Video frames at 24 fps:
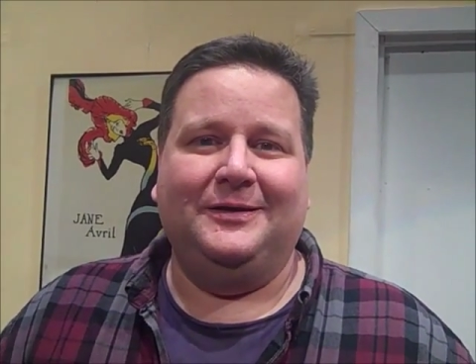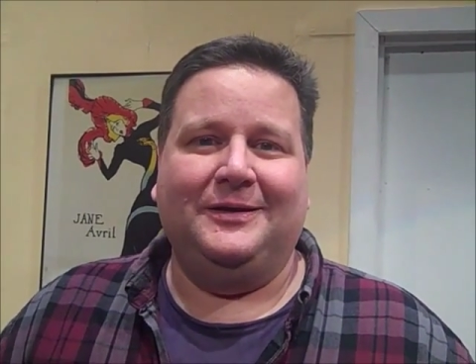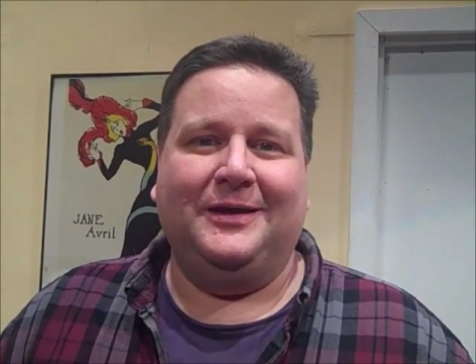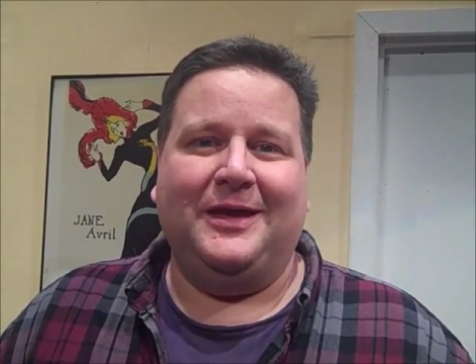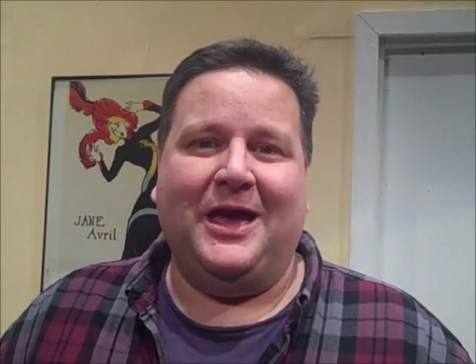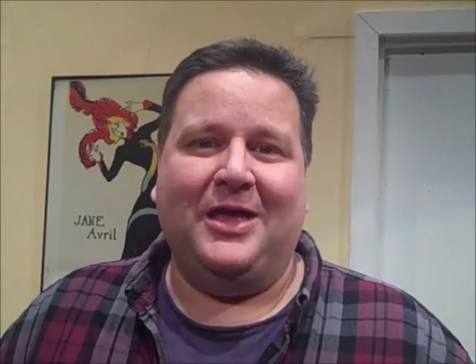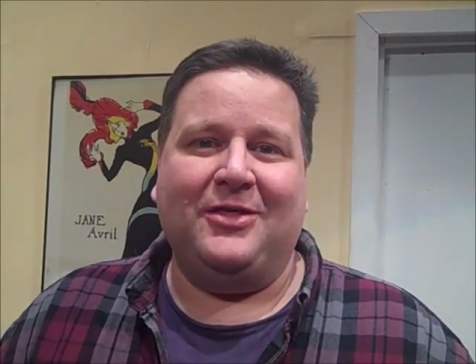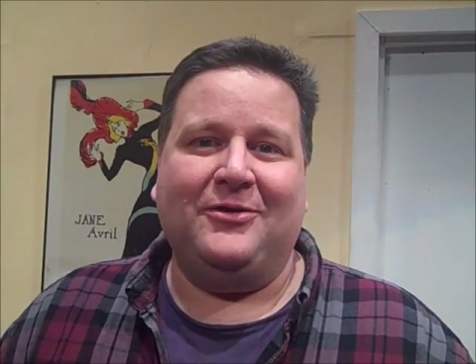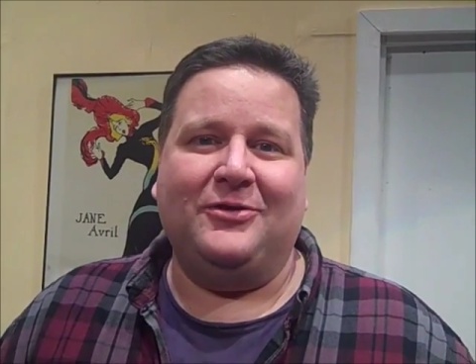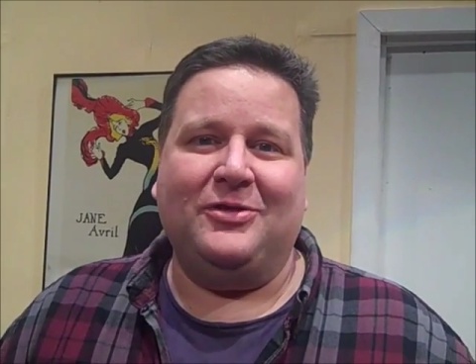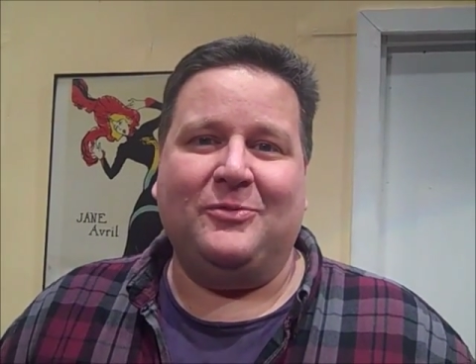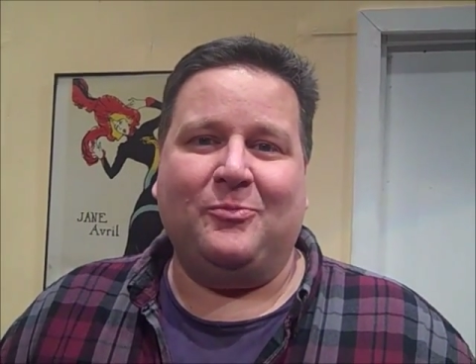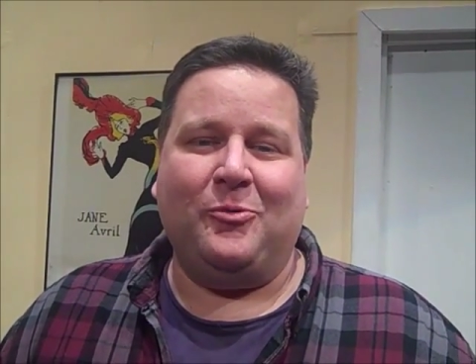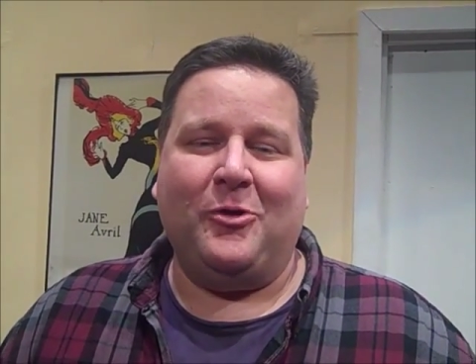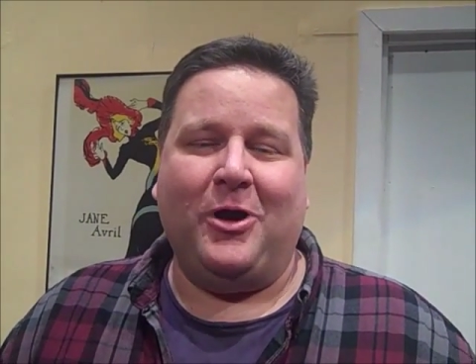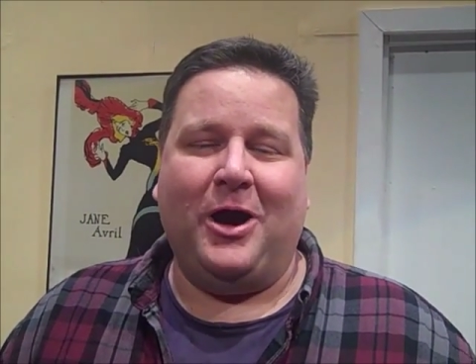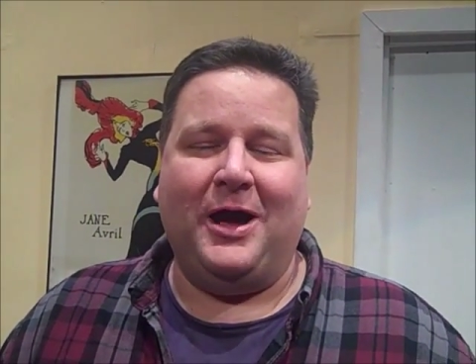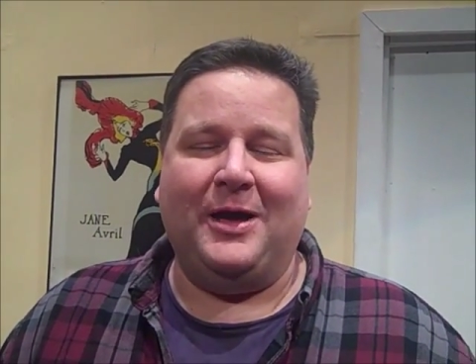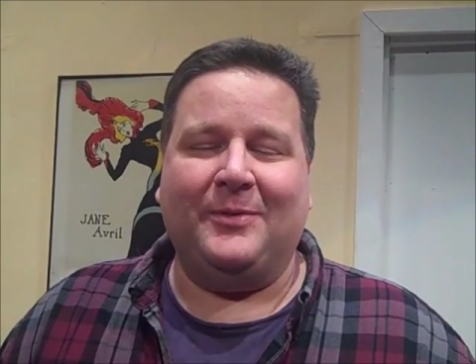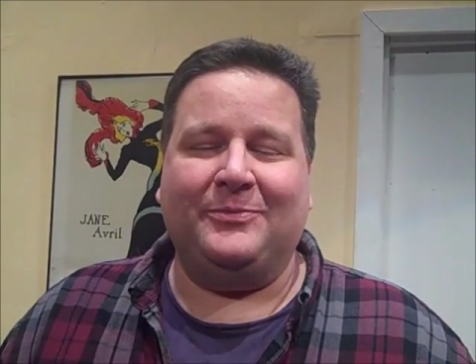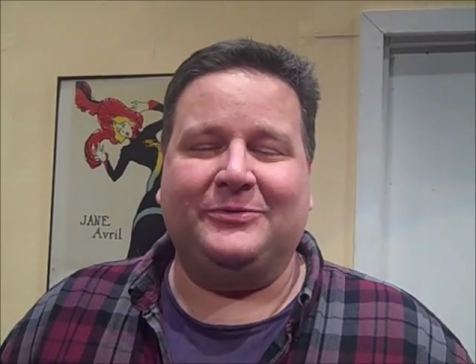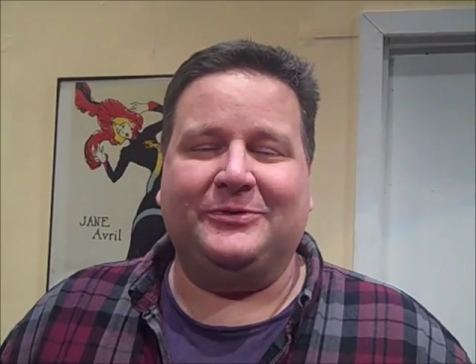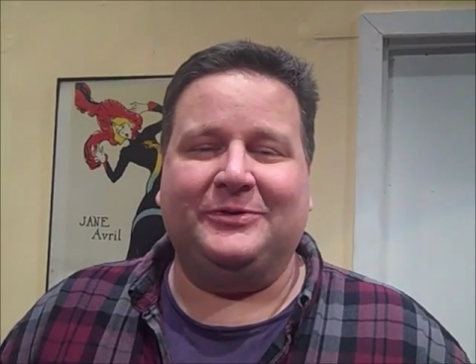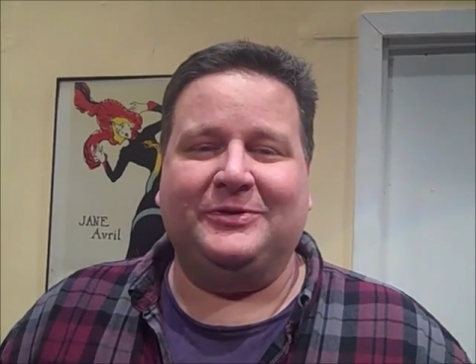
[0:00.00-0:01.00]
gather the
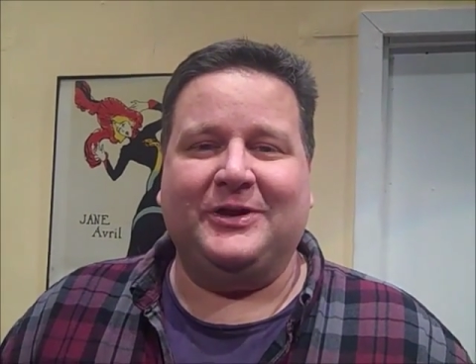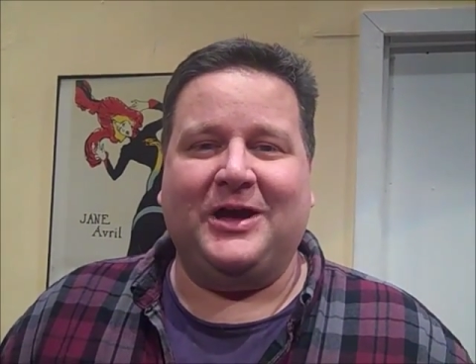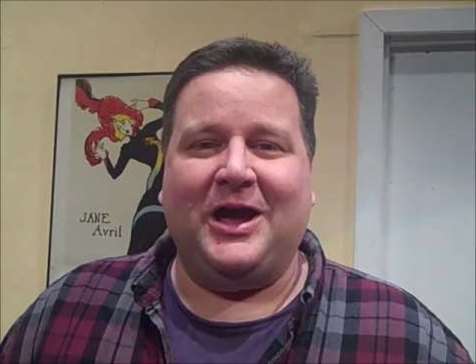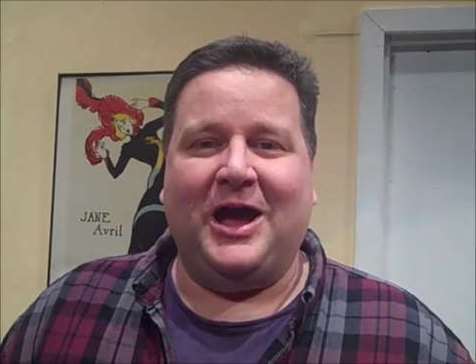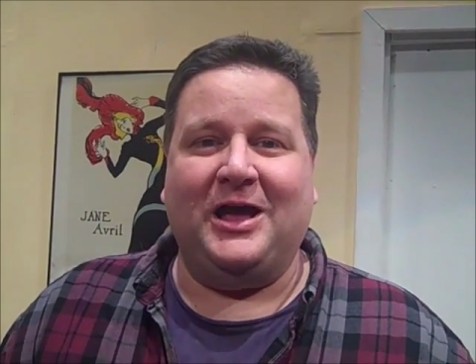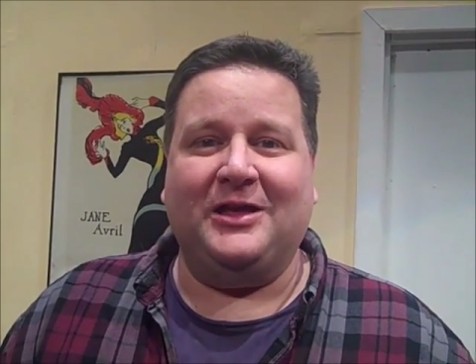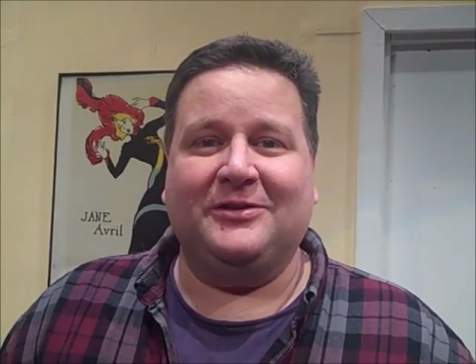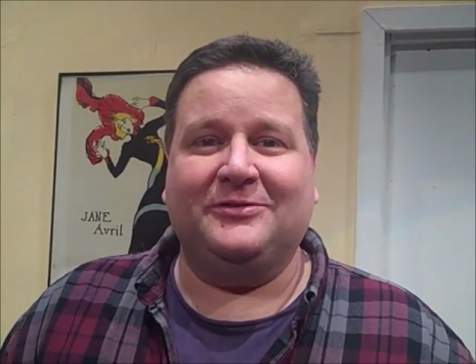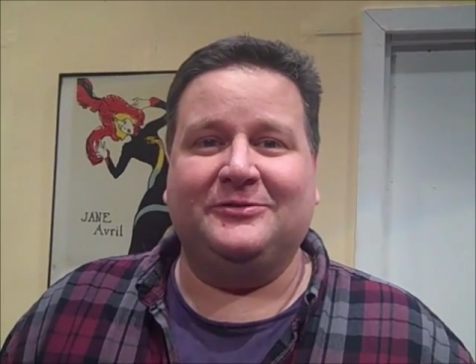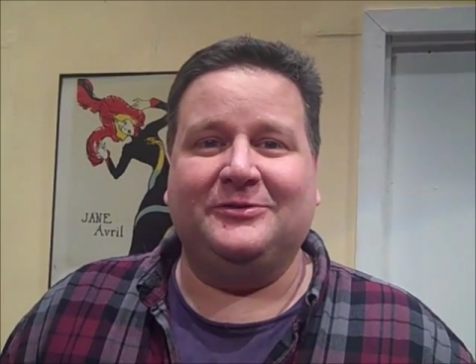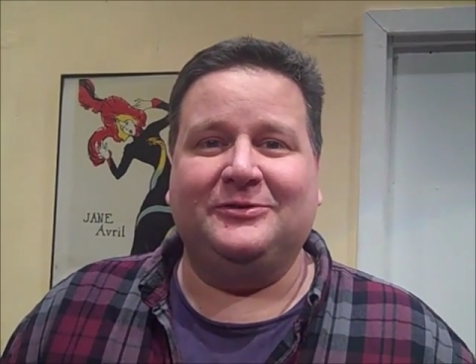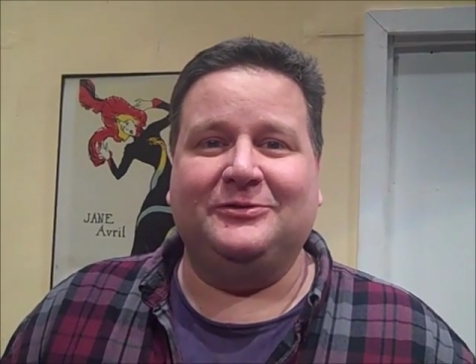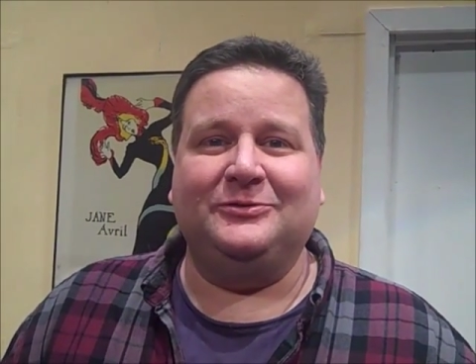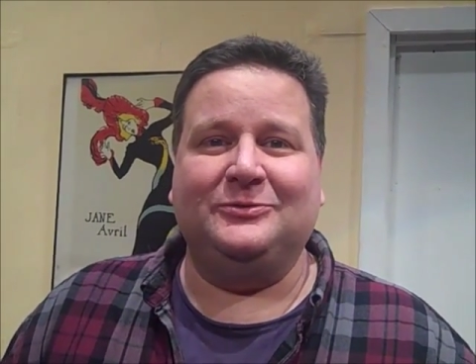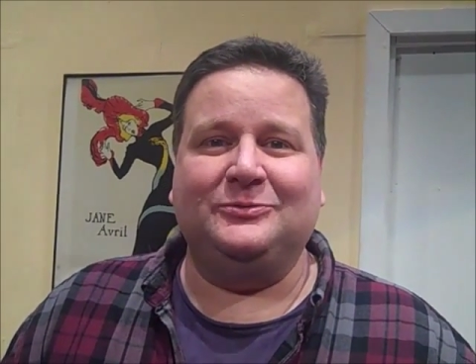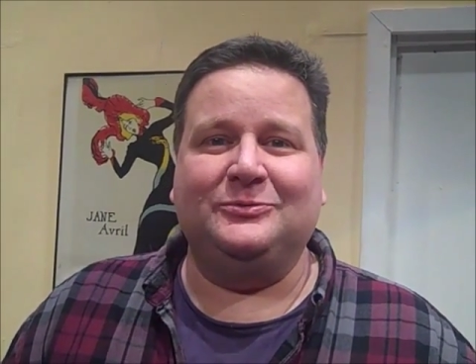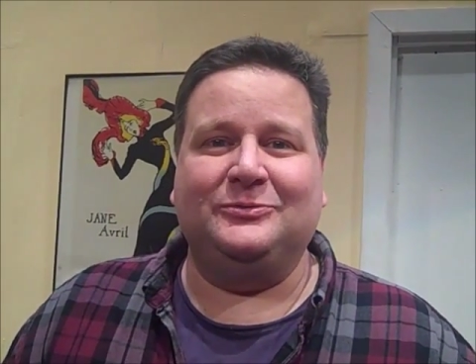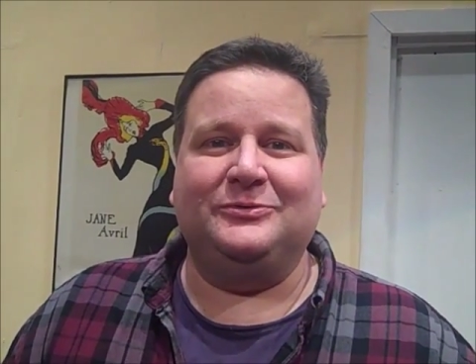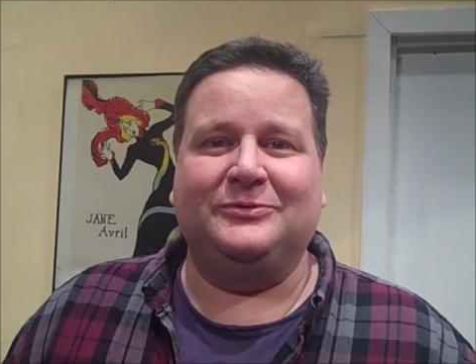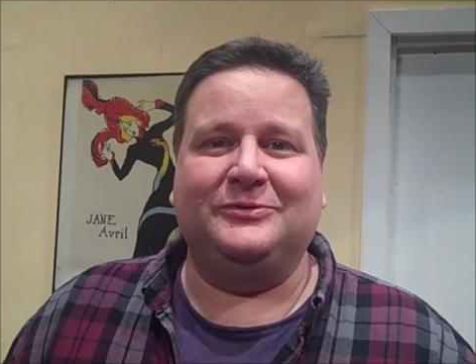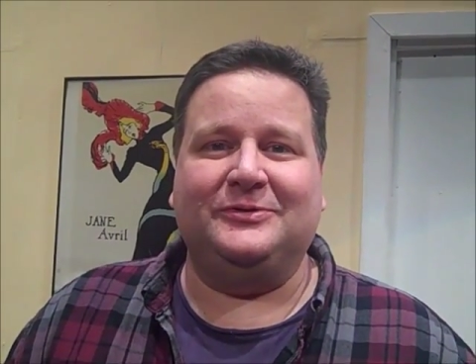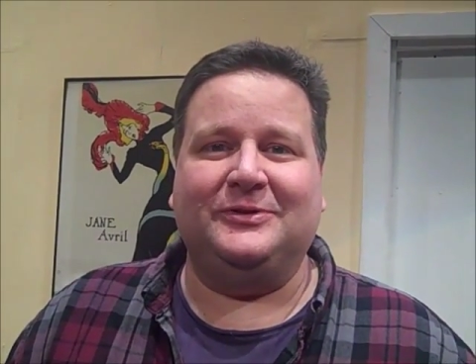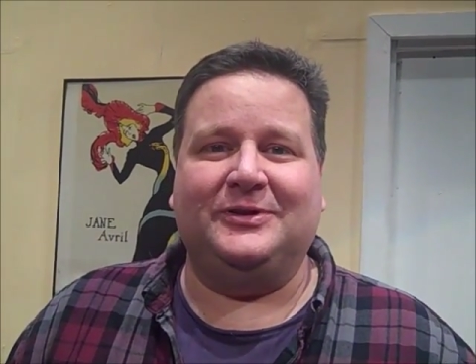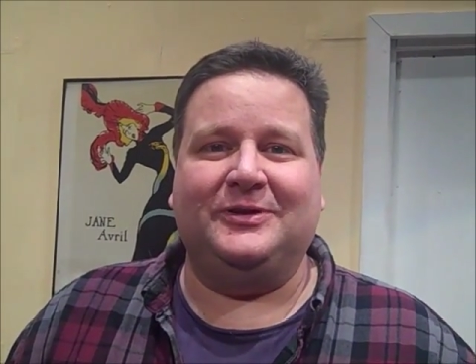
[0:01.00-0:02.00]
props and the
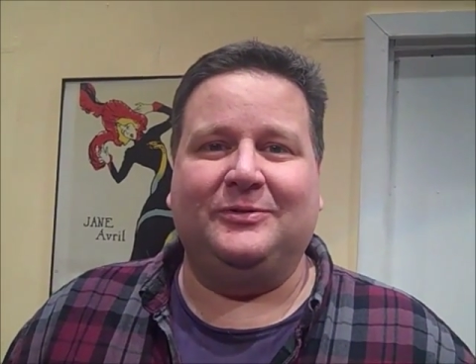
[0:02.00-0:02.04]
costumes